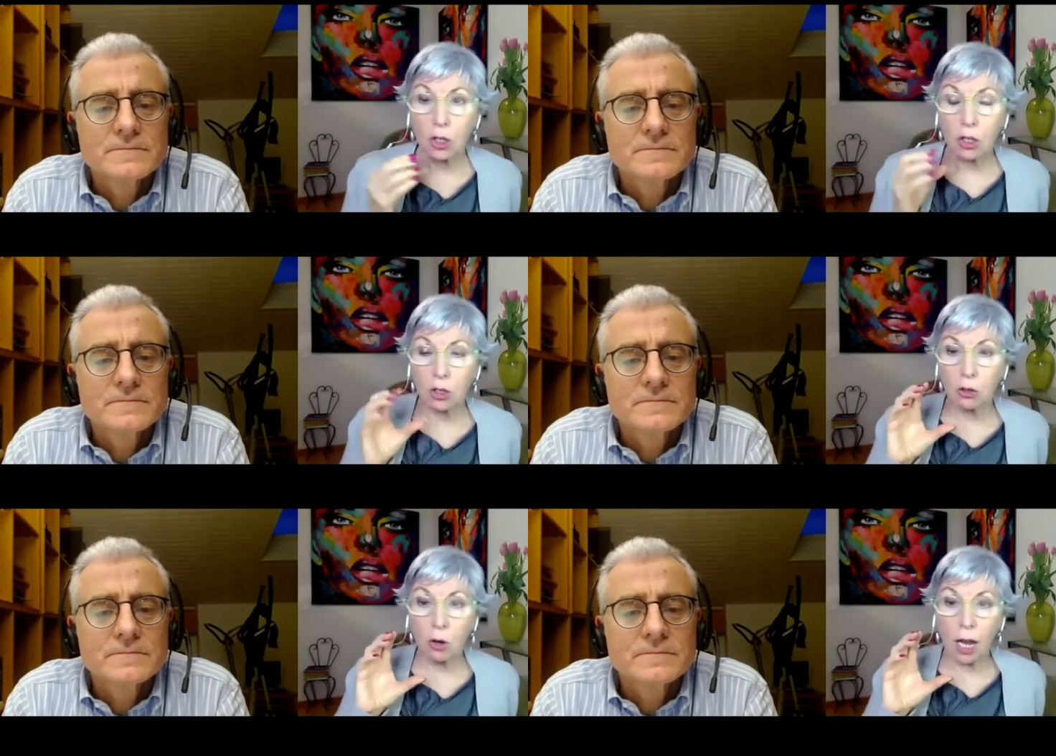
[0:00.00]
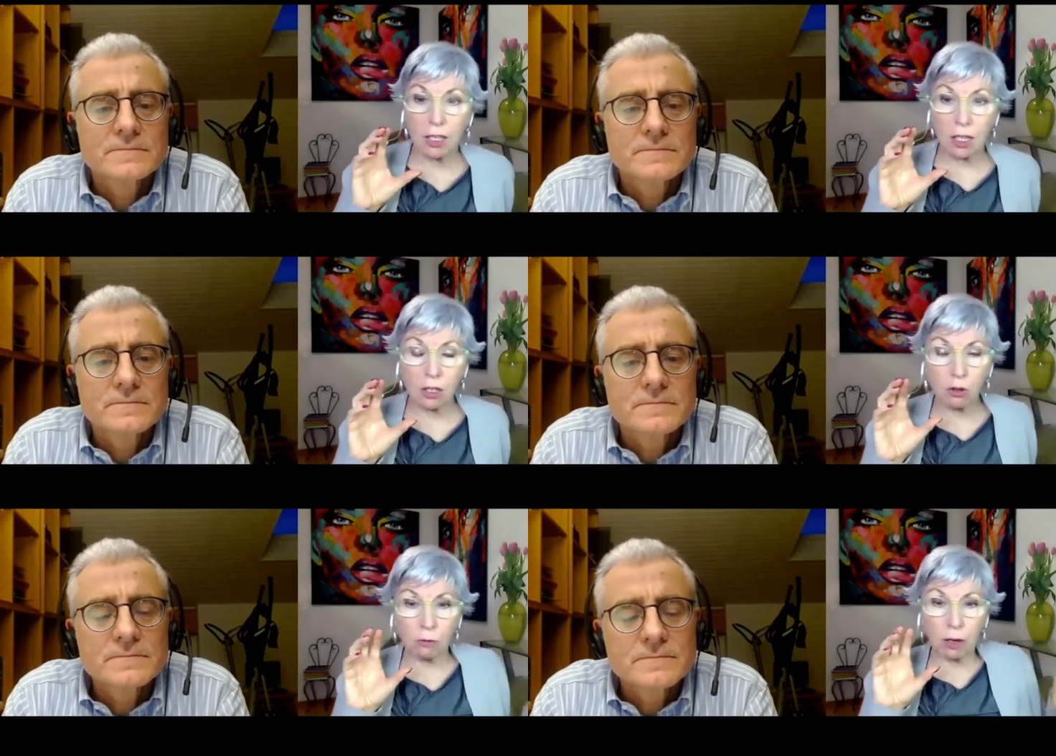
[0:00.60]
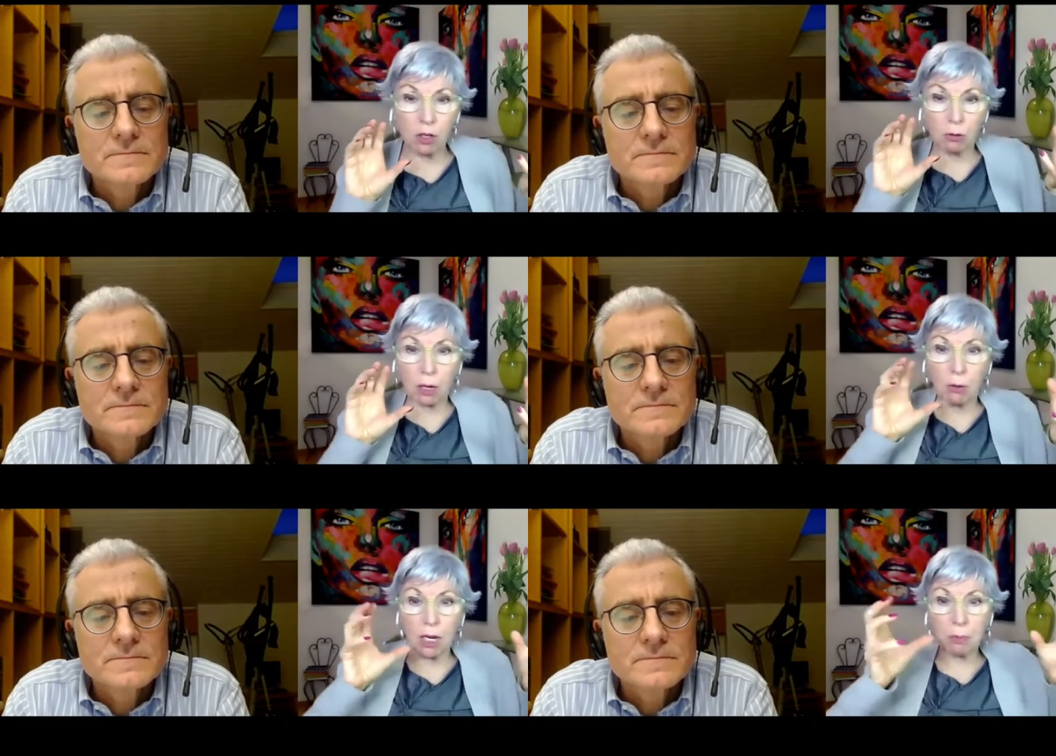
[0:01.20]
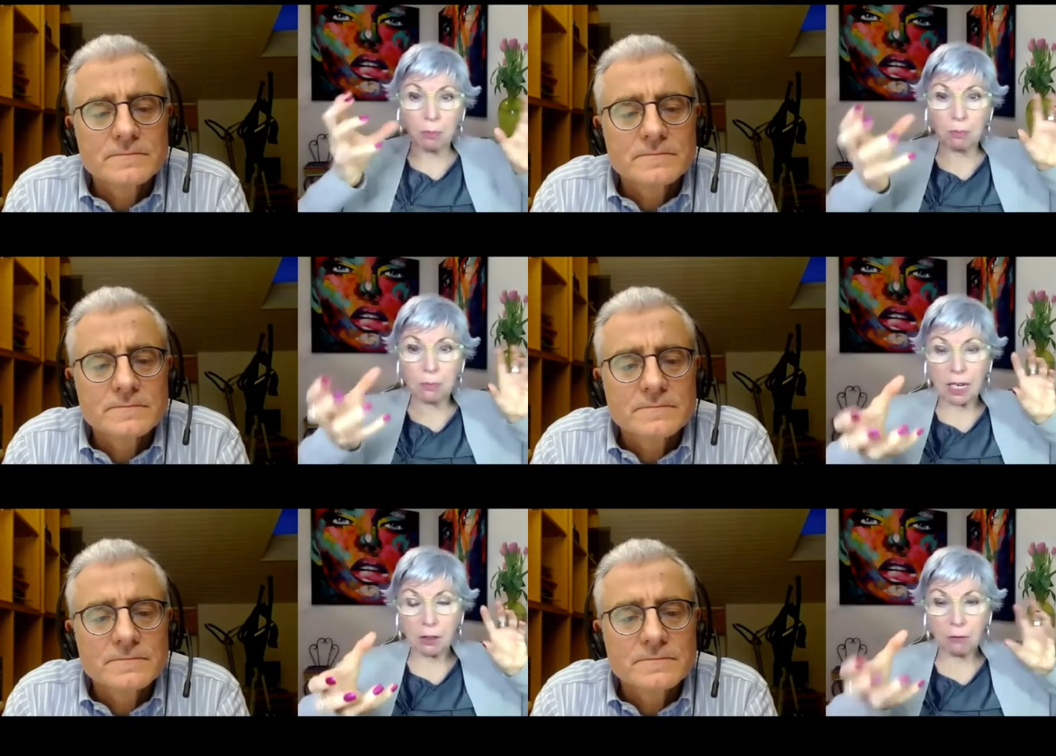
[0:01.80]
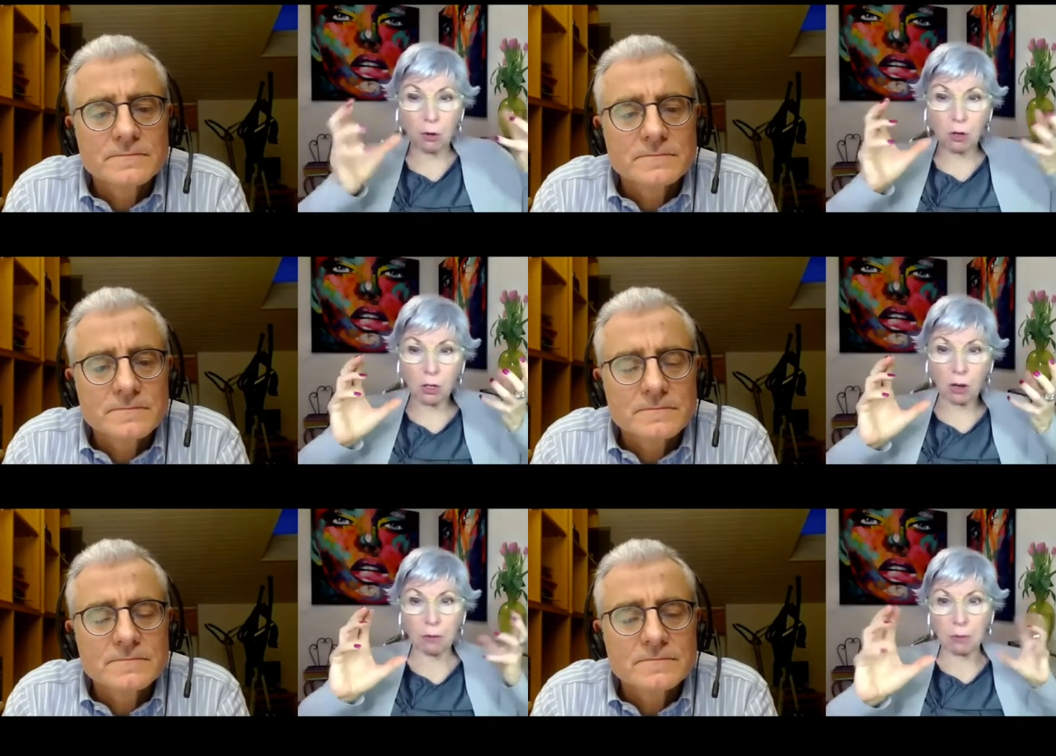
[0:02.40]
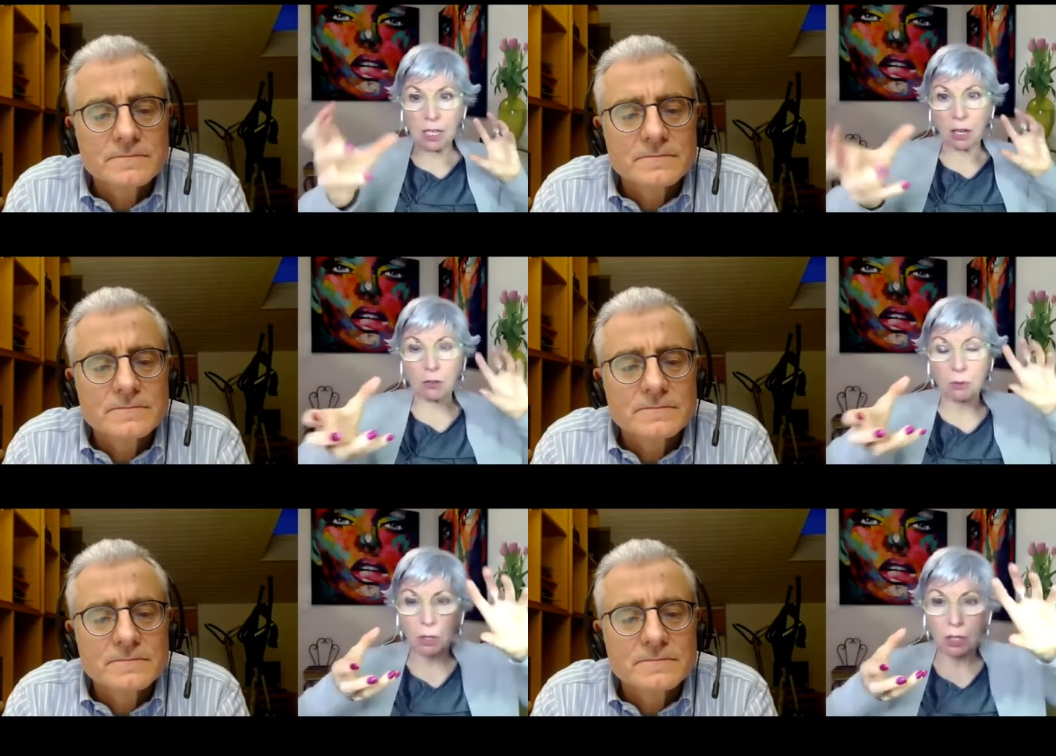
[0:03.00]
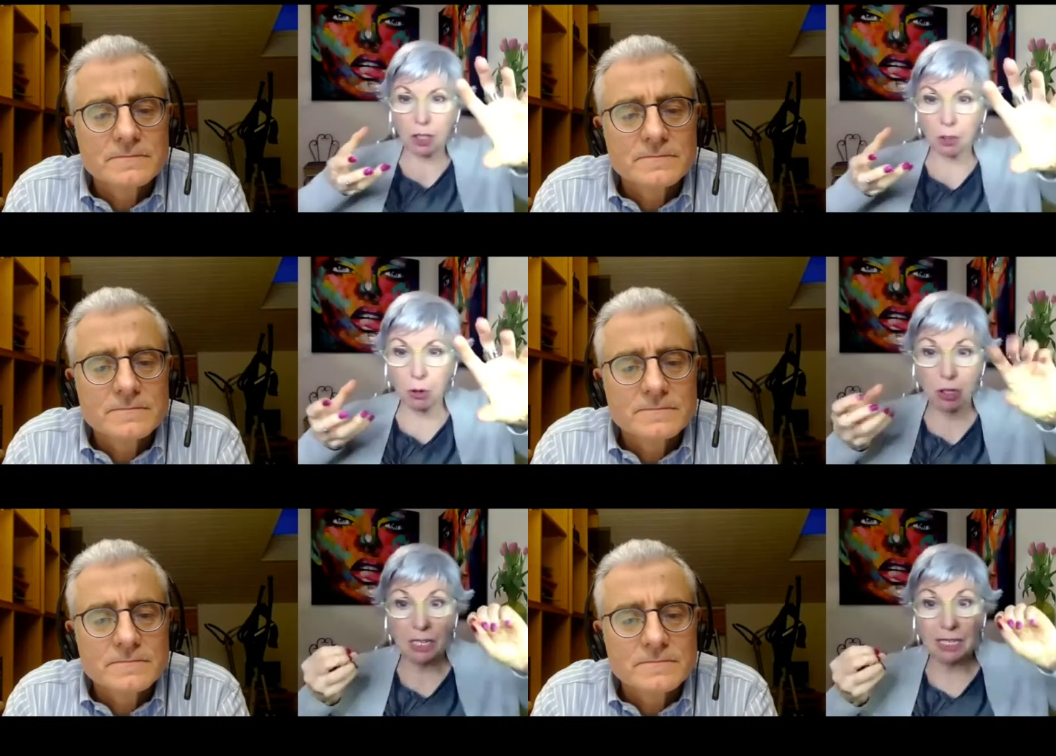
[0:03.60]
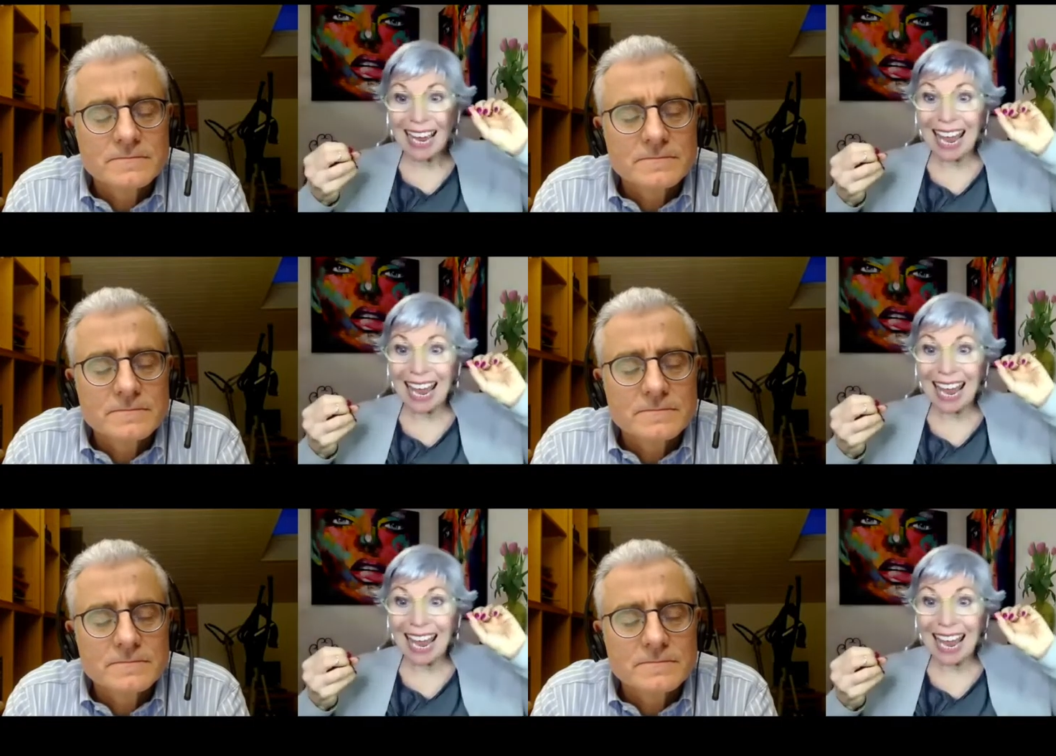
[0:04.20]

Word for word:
Speaker 1: to, as a very direct way to take the focus off themselves and put it on the other person, is